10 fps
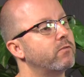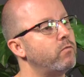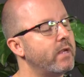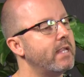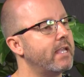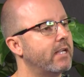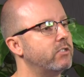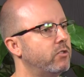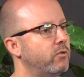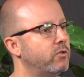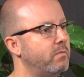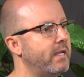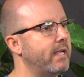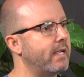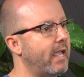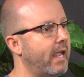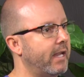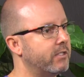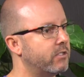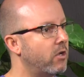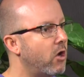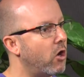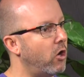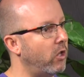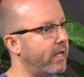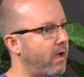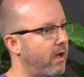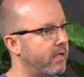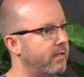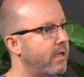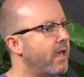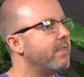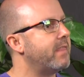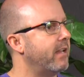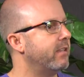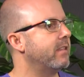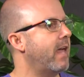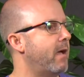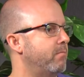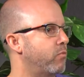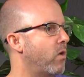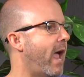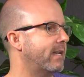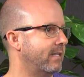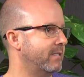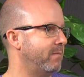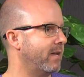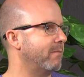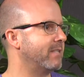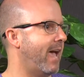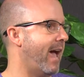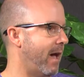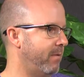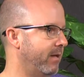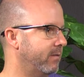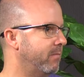if we can get you to be engaged early on, then that practice becomes a habit.